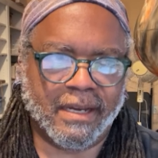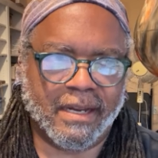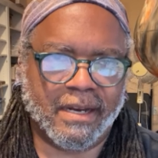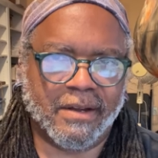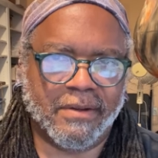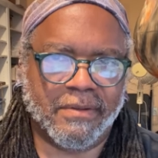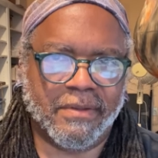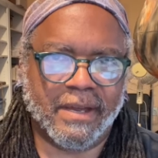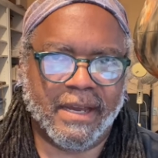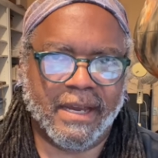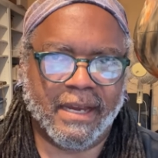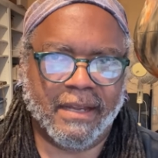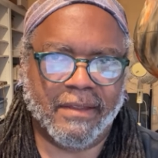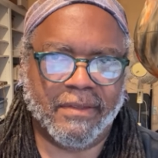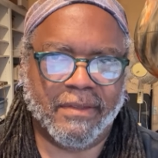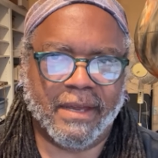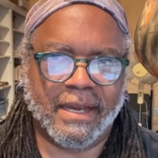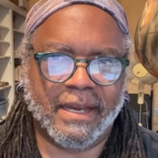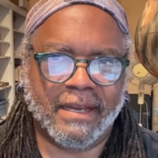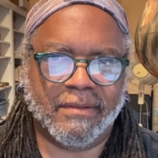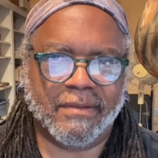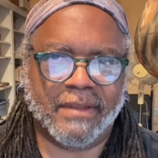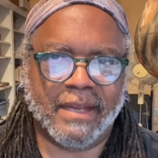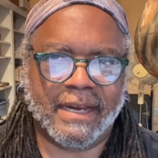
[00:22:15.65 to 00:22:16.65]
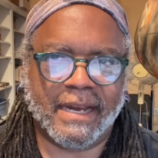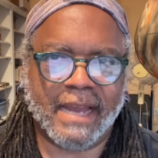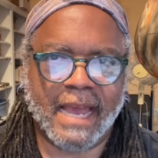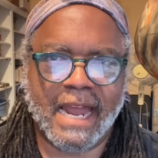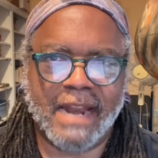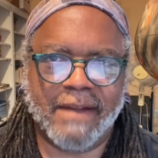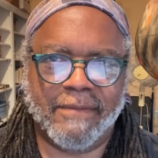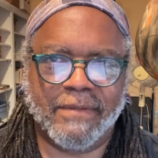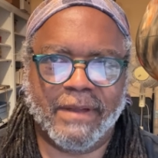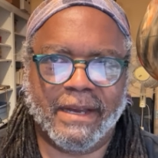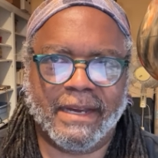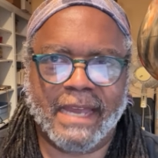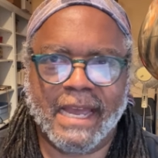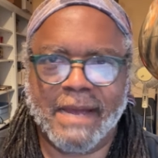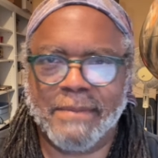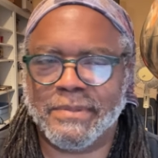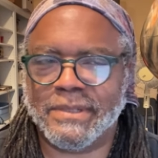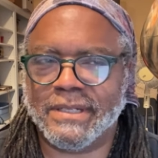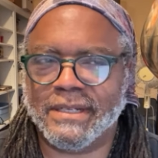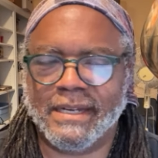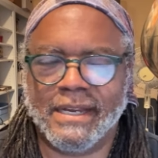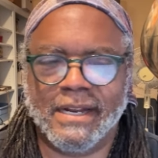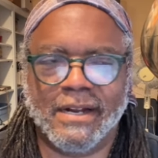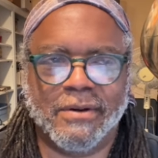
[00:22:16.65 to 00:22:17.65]
You know, they they they kind of they
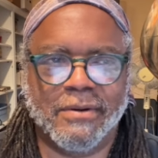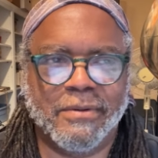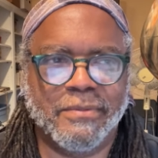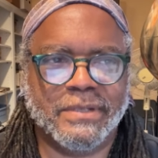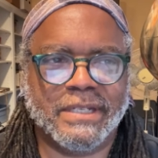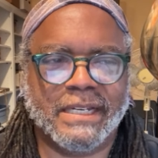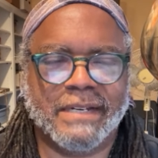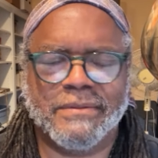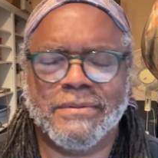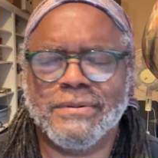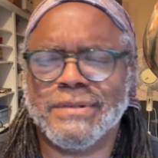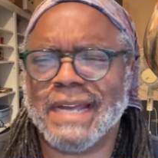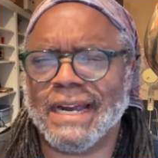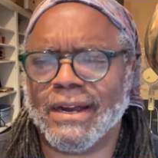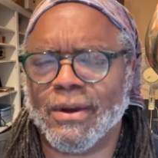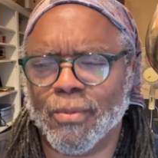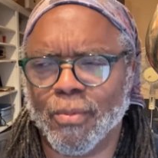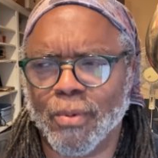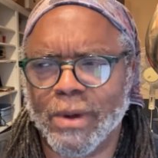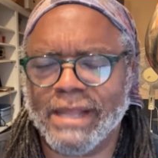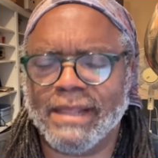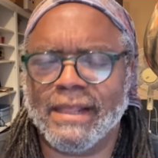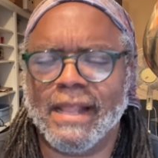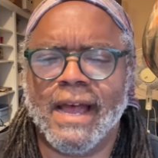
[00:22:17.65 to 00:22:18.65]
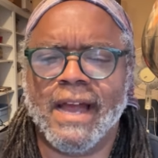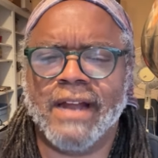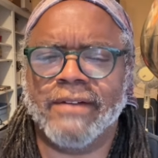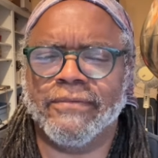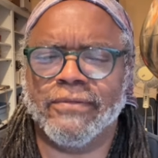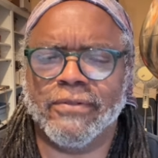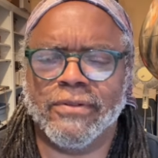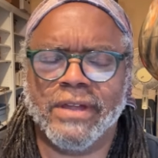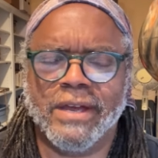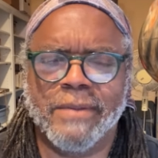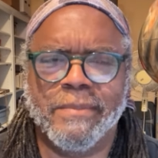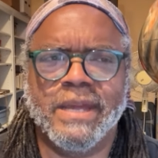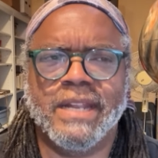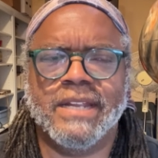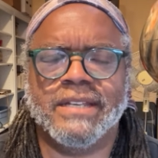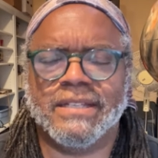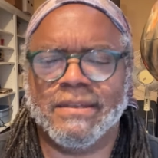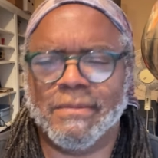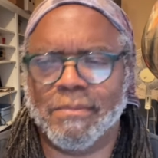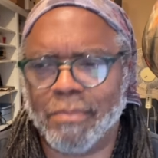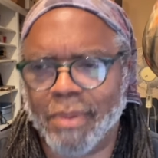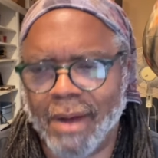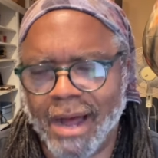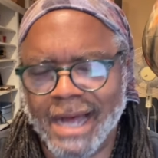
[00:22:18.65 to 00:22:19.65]
kept you know it was it was like a red line for them. It
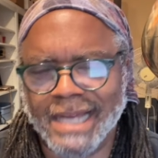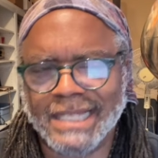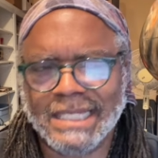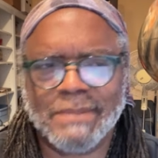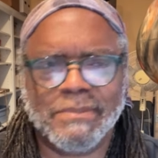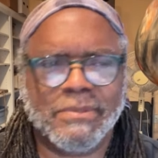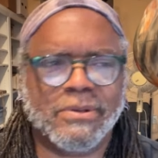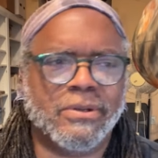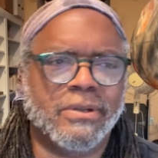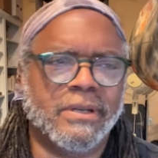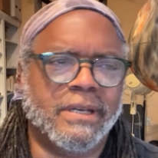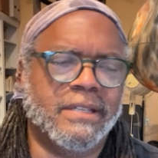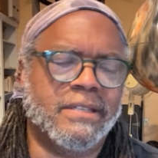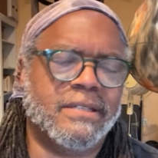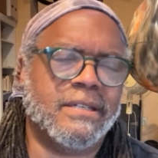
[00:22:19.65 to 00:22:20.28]
is impossible.